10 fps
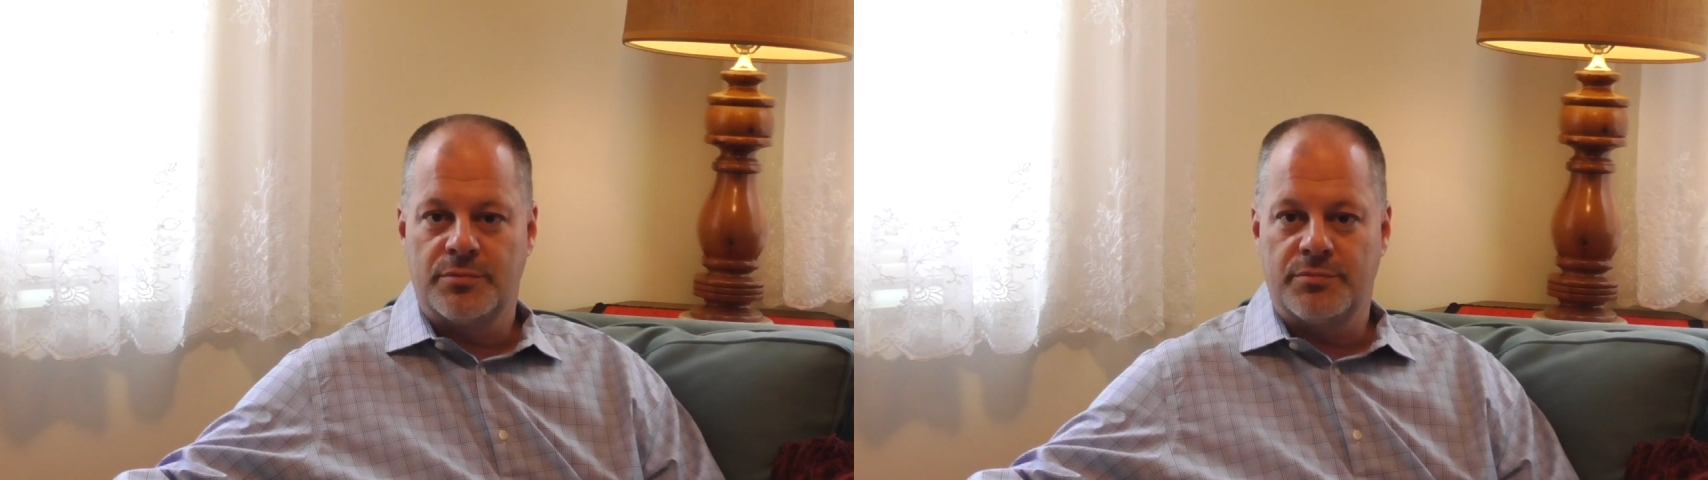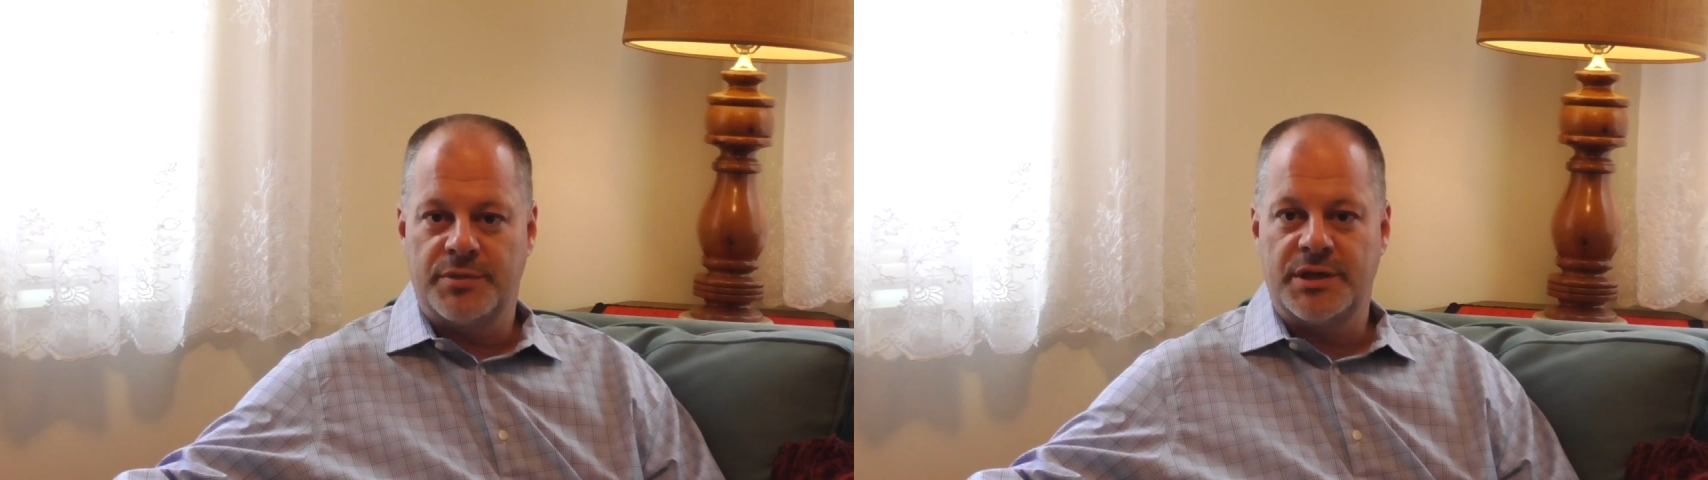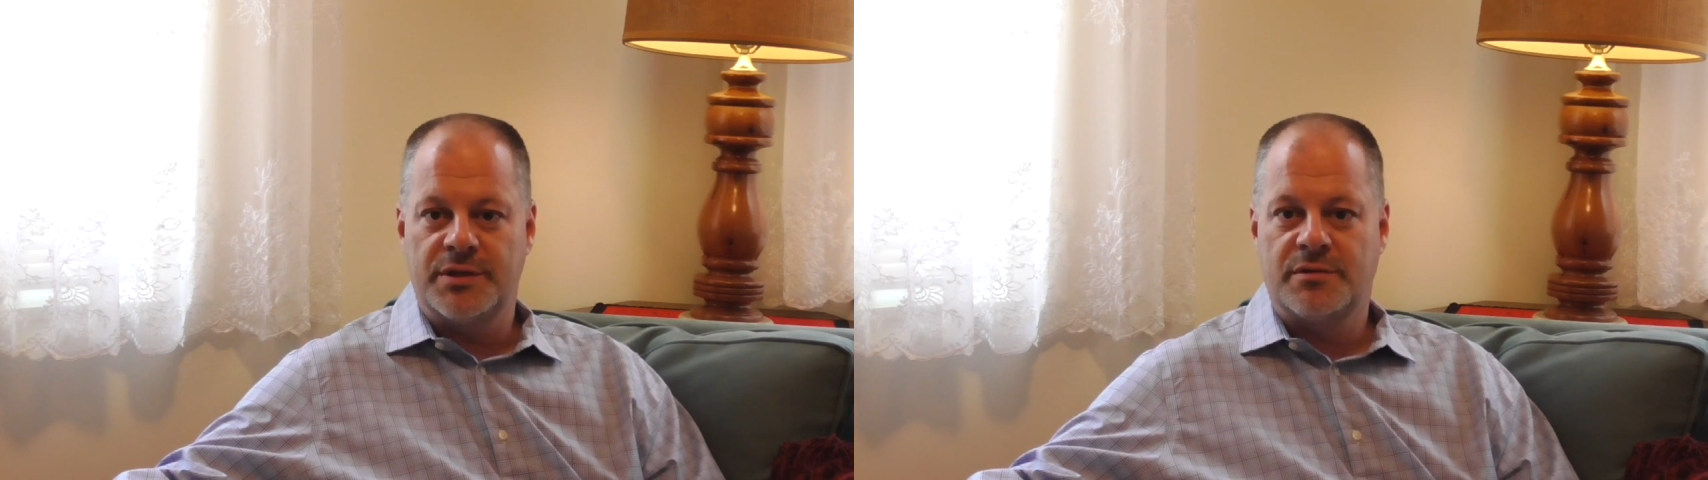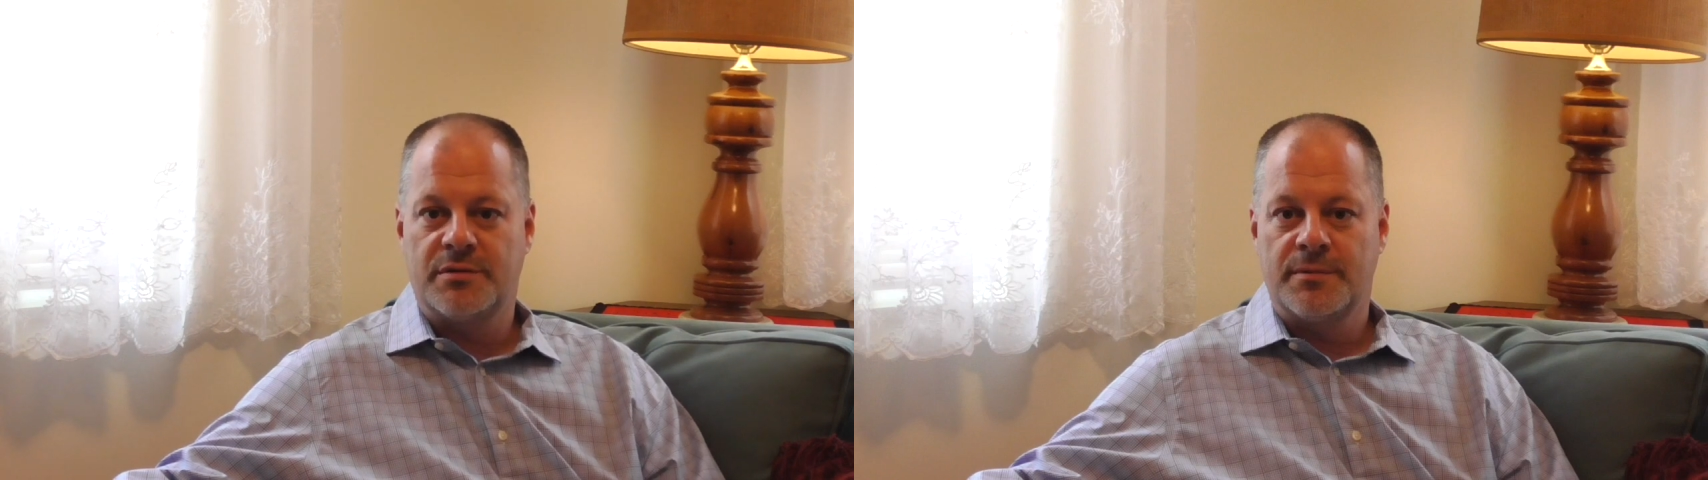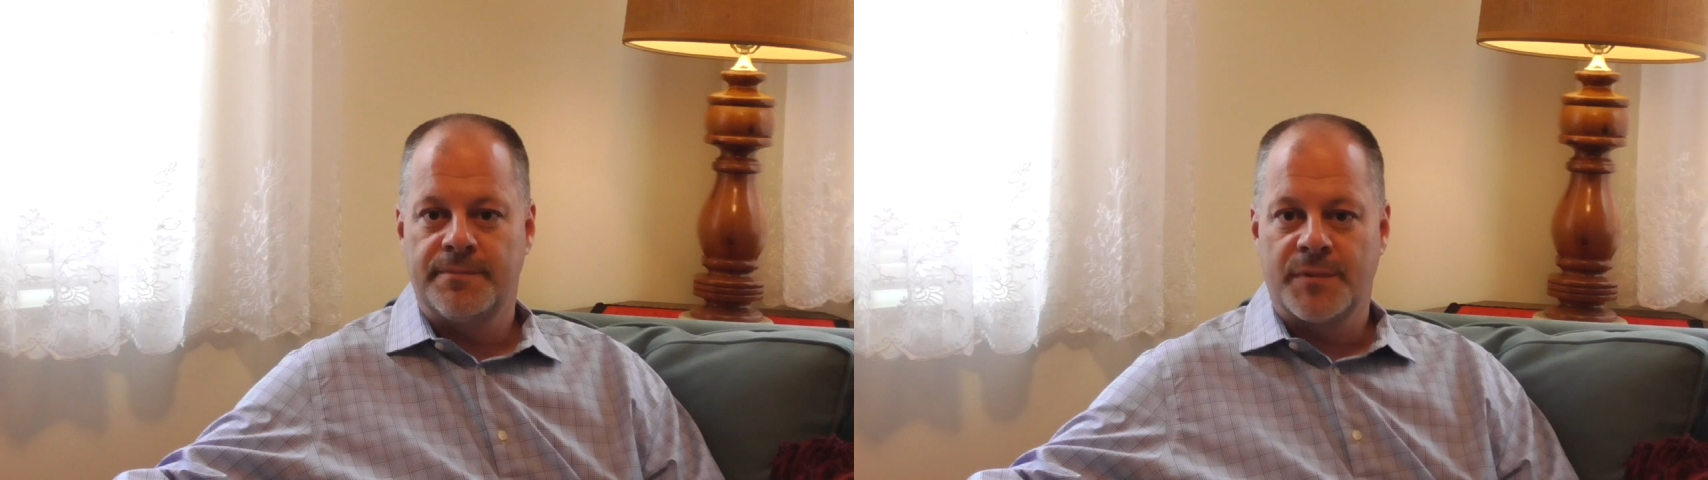meet
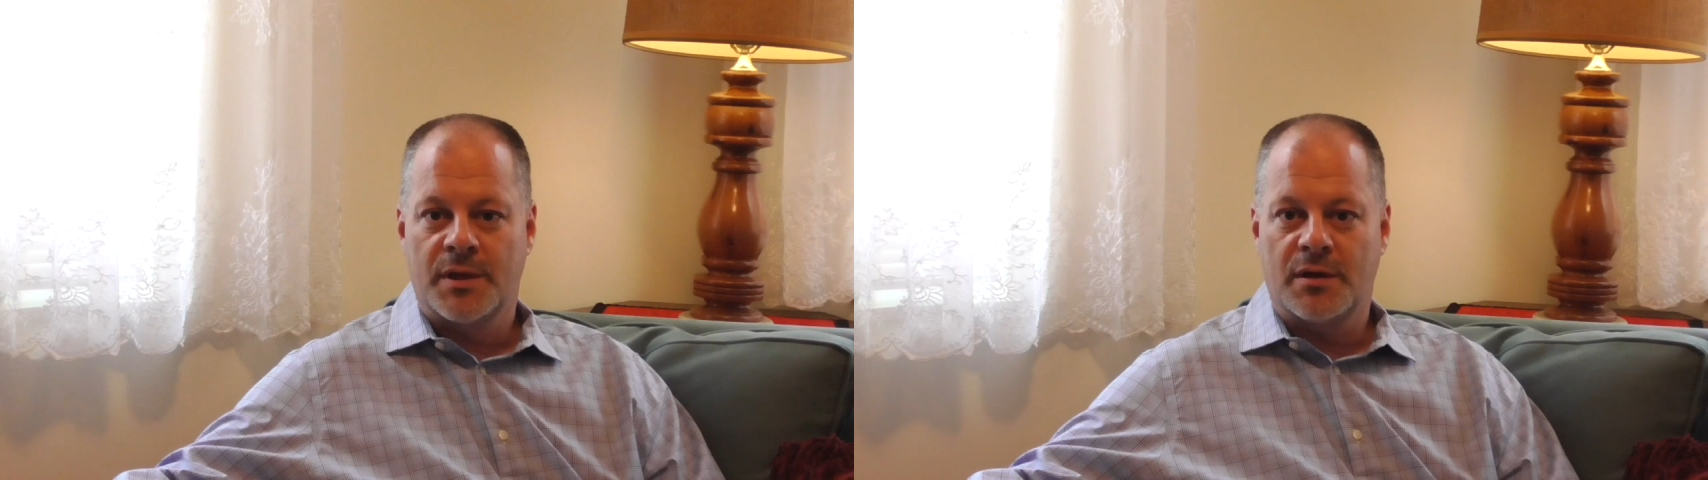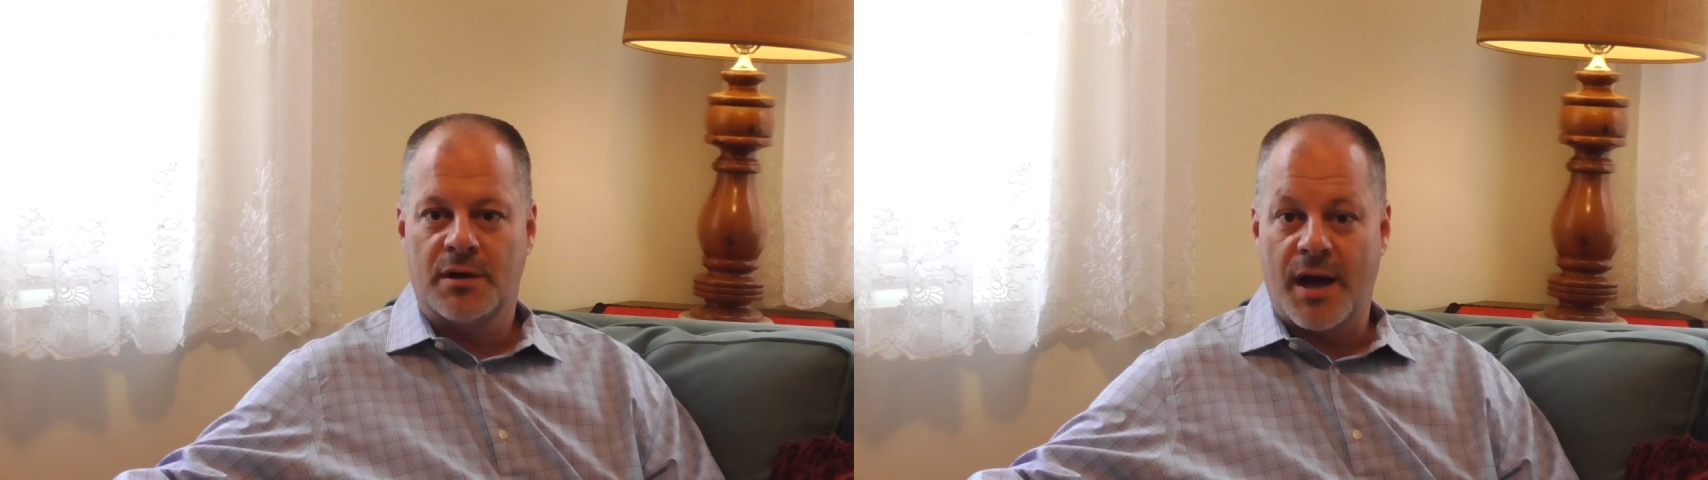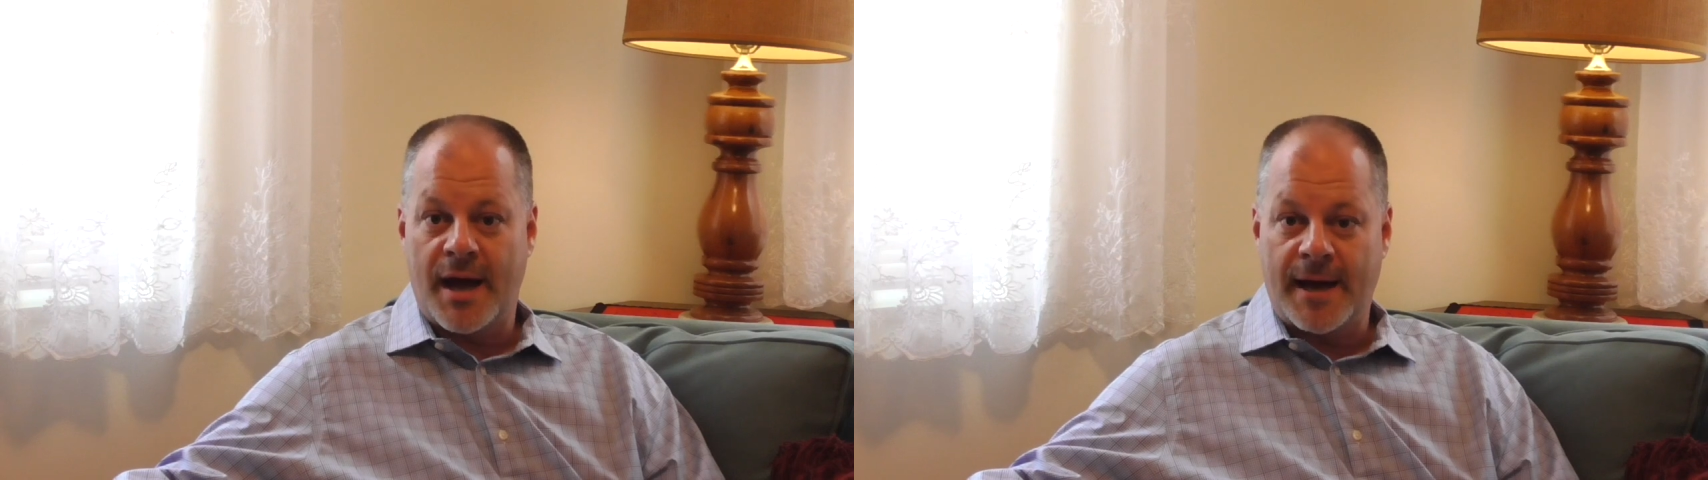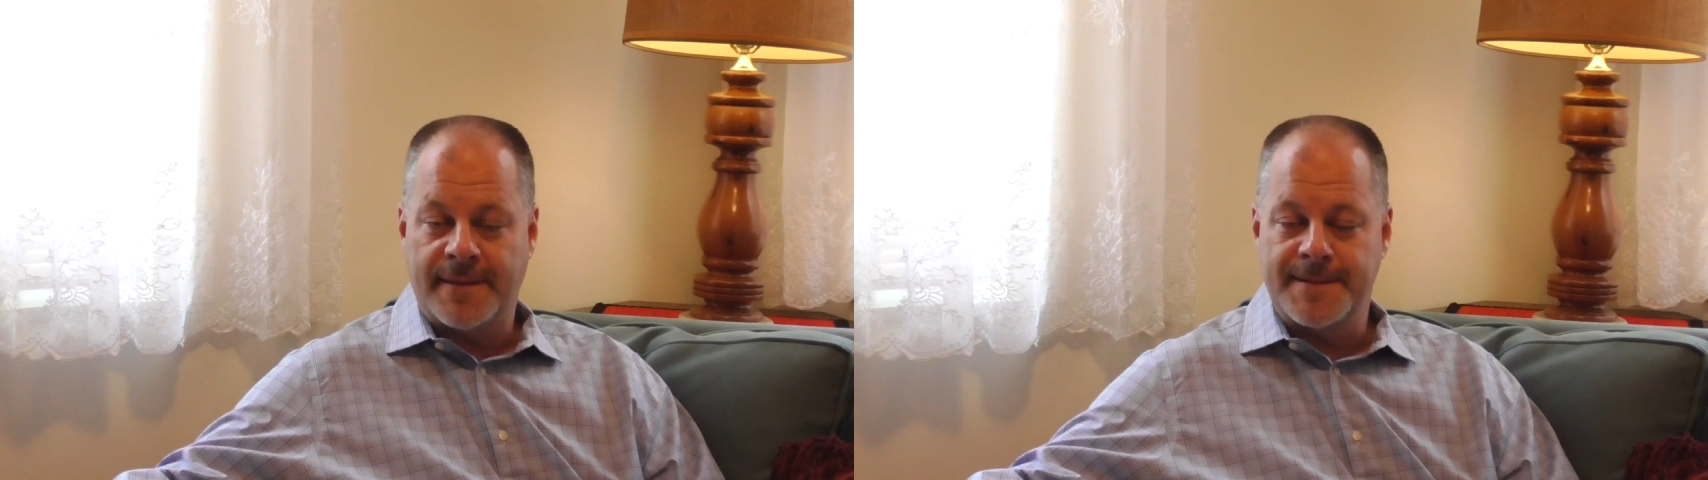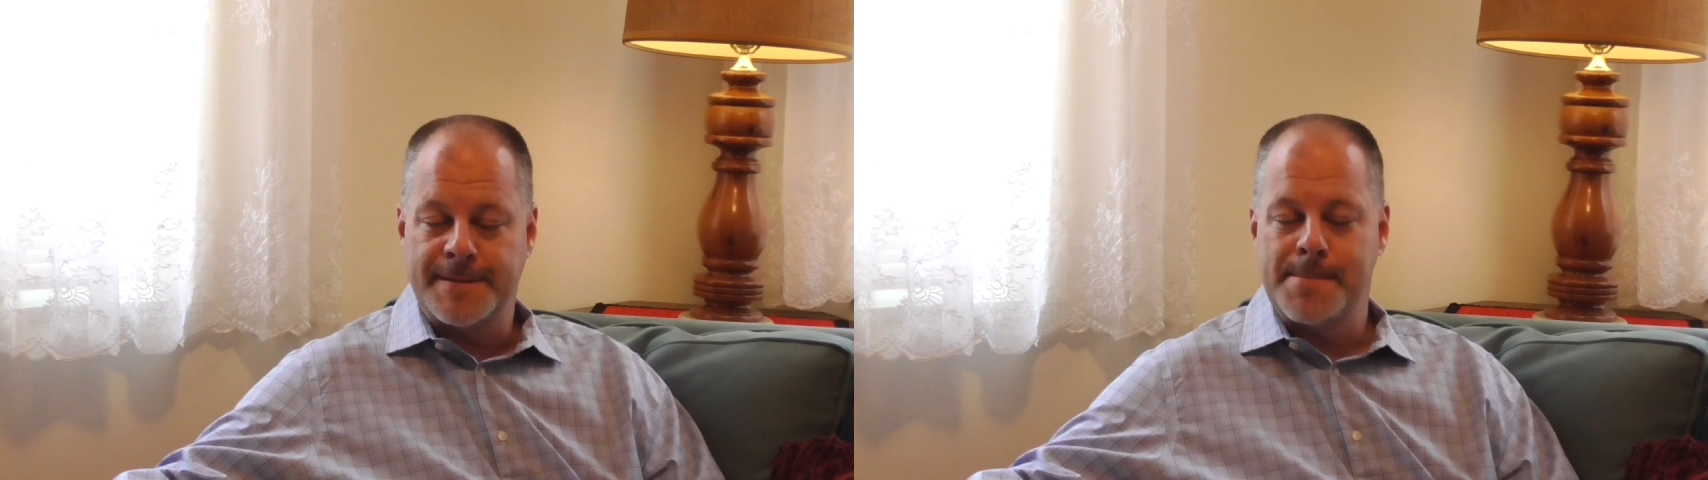
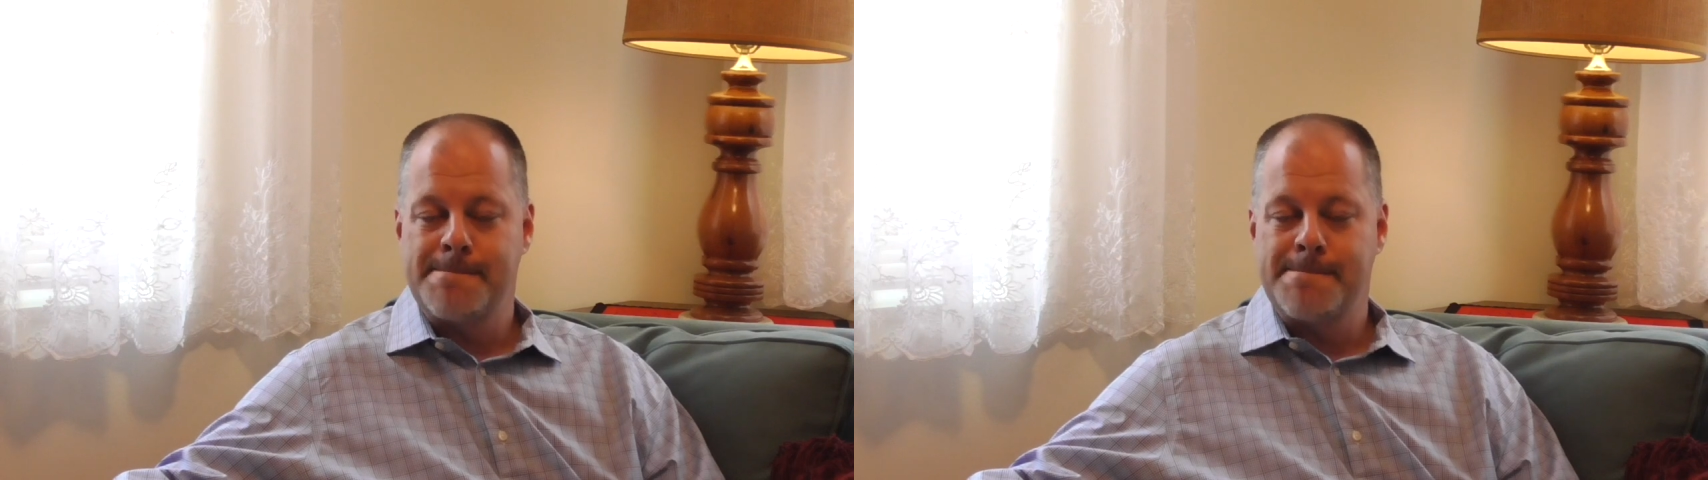God